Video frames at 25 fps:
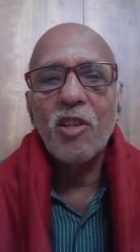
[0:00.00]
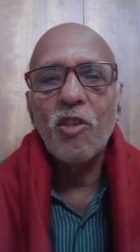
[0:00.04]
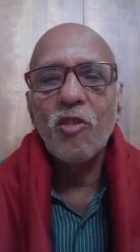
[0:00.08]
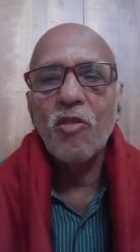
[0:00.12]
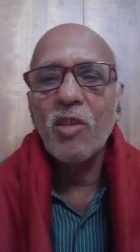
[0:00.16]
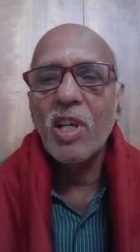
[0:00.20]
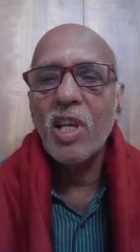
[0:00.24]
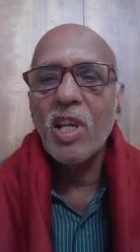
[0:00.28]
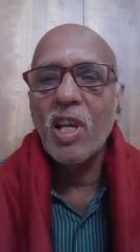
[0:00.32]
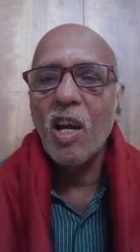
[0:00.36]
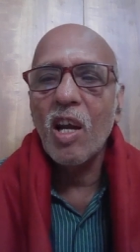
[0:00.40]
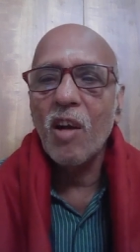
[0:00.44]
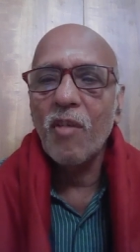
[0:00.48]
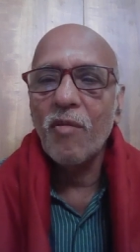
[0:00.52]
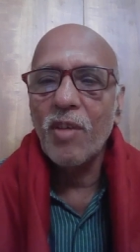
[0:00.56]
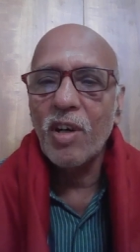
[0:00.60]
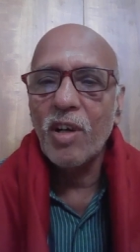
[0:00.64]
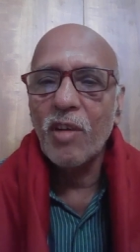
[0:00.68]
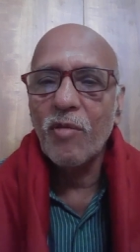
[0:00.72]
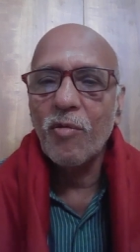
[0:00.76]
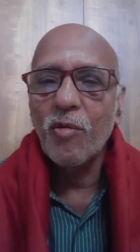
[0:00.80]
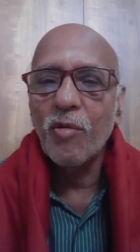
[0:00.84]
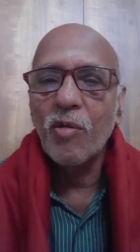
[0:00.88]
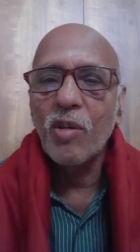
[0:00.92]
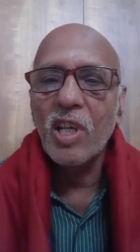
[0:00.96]
you know, he
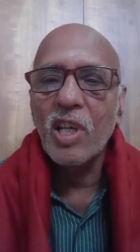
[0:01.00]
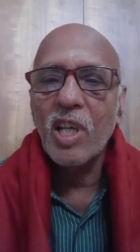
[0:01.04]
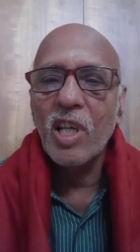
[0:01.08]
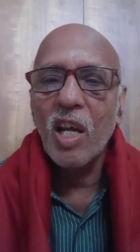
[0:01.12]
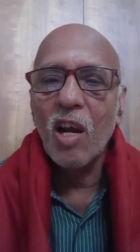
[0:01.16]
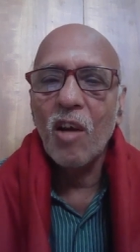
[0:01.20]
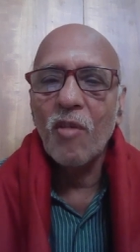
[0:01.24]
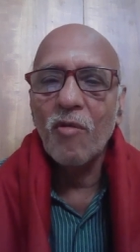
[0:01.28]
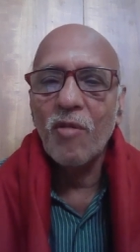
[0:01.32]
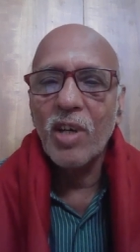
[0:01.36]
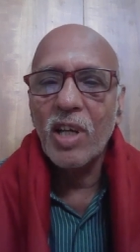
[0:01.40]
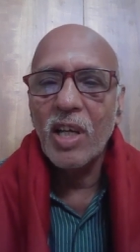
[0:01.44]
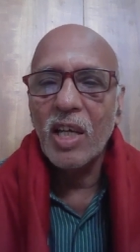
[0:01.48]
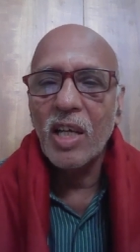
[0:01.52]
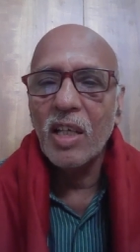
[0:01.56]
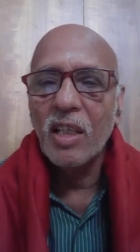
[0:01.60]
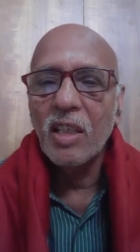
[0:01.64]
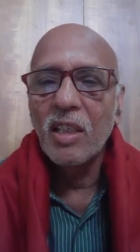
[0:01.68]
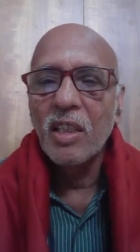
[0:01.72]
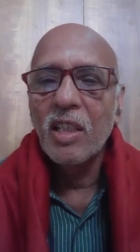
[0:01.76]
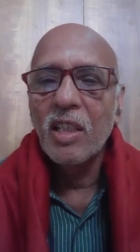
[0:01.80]
offered food, he offered